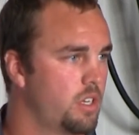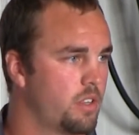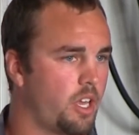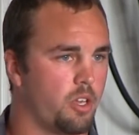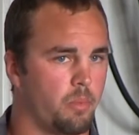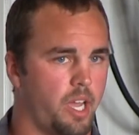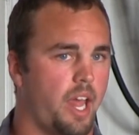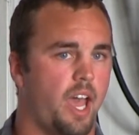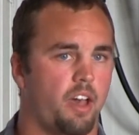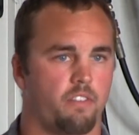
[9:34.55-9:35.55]
that you might
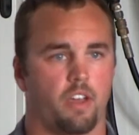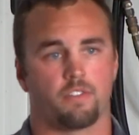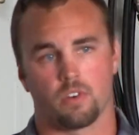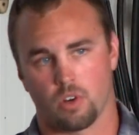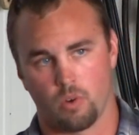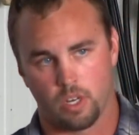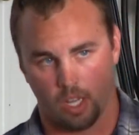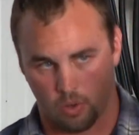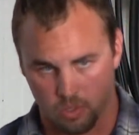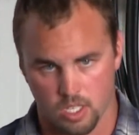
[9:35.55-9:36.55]
have after going
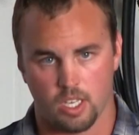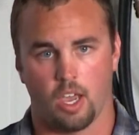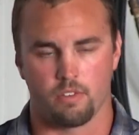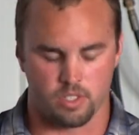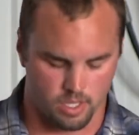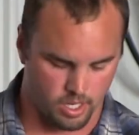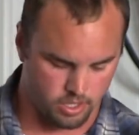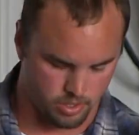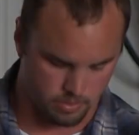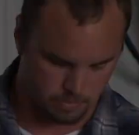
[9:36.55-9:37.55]
out to every
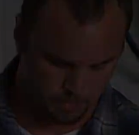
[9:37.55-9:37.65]
station.